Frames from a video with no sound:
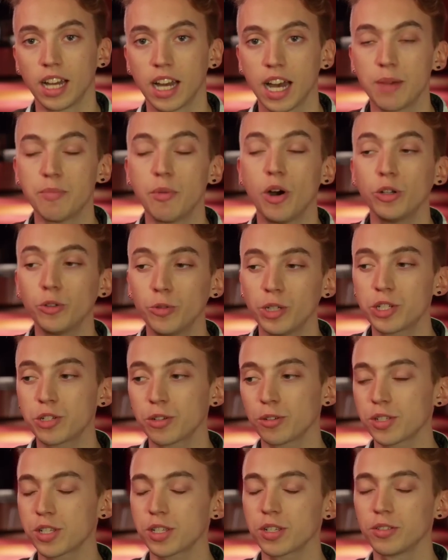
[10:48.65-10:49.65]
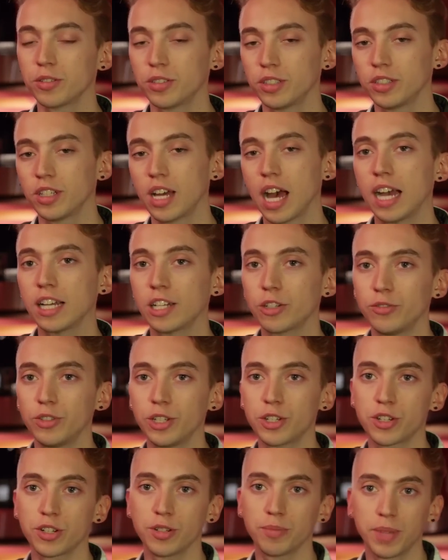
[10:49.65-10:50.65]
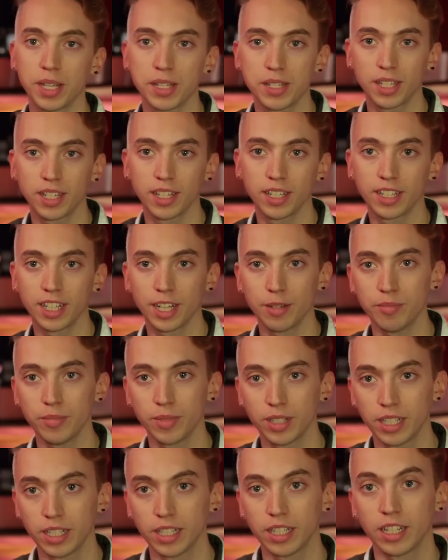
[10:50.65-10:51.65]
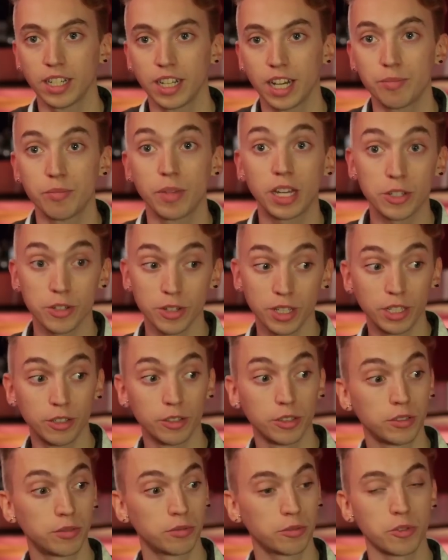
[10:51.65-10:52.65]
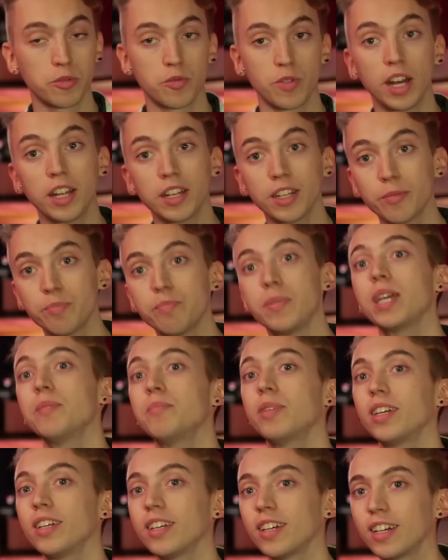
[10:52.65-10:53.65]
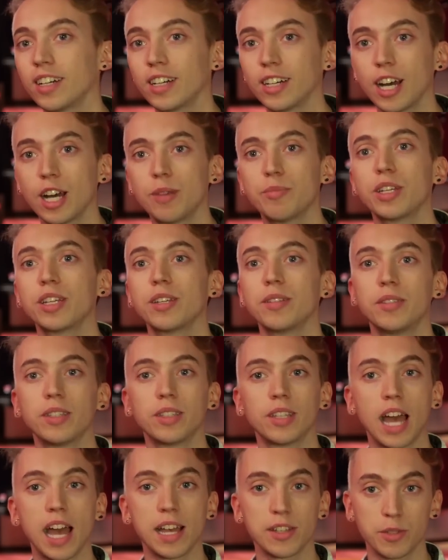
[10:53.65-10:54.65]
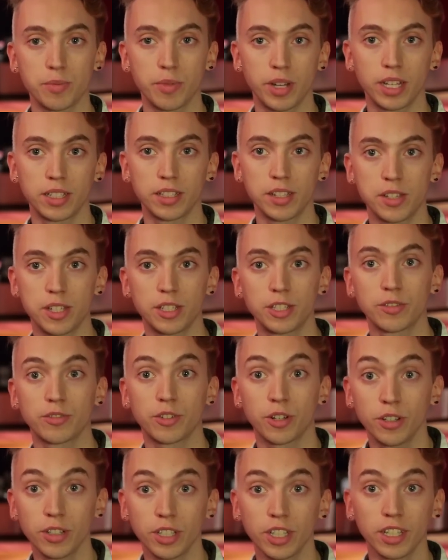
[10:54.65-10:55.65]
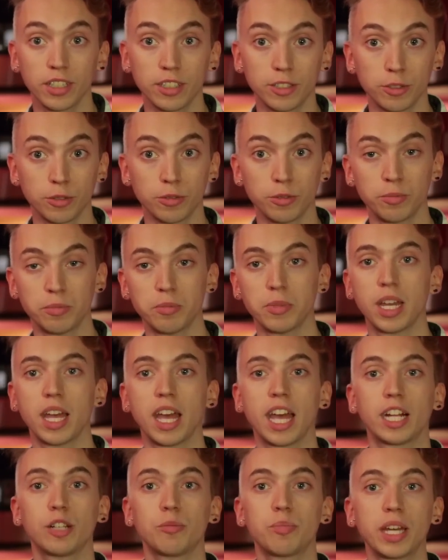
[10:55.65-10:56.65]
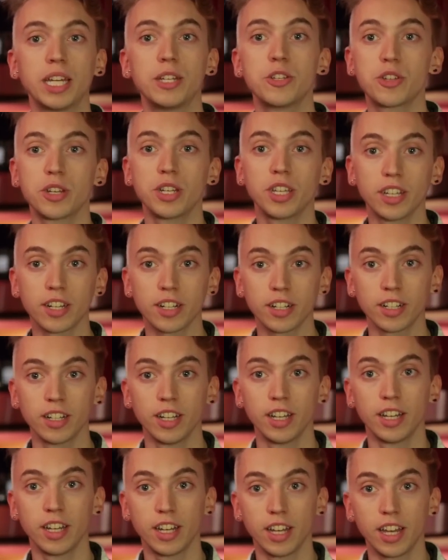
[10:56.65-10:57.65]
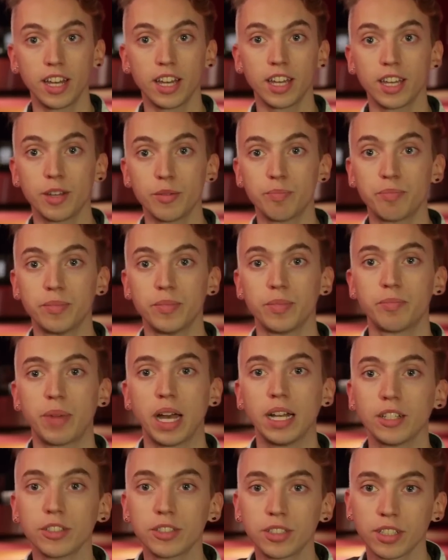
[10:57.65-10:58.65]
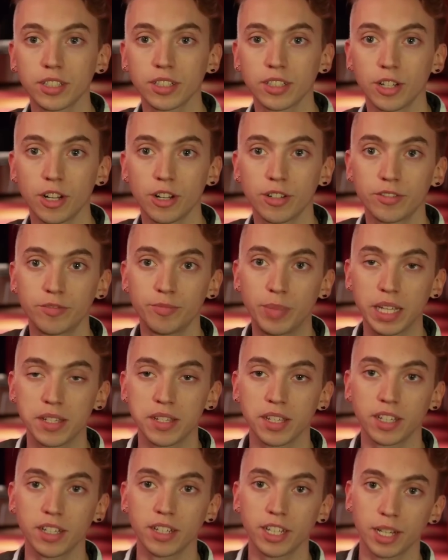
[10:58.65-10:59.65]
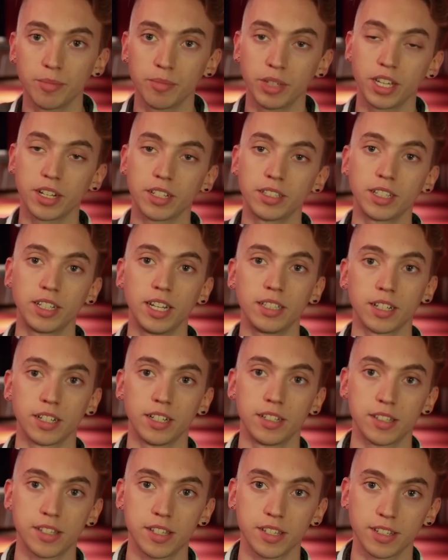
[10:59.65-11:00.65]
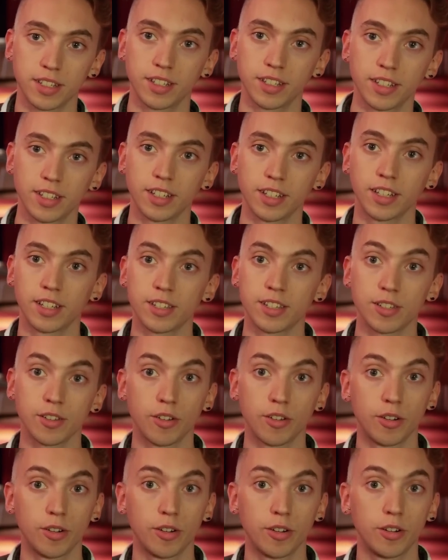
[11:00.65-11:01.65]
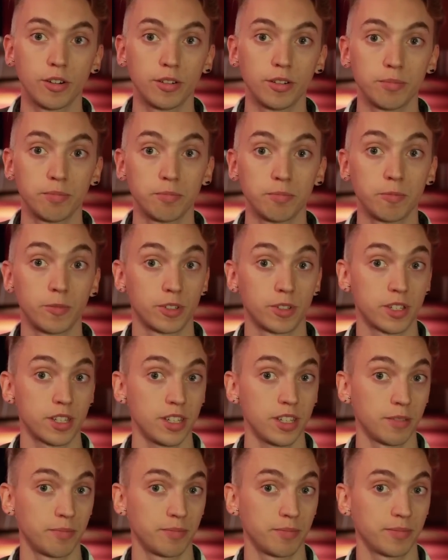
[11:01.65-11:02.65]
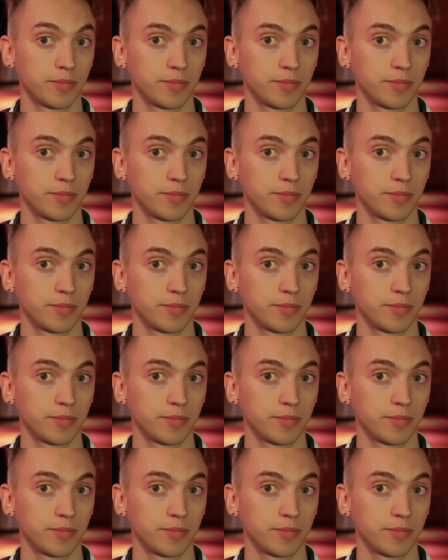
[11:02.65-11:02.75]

among which also unconditional basic income. I'm actually going to run, maybe. I've been asked by the city of Groningen to help engineer a pilot of basic income here in the Netherlands. So we'll see.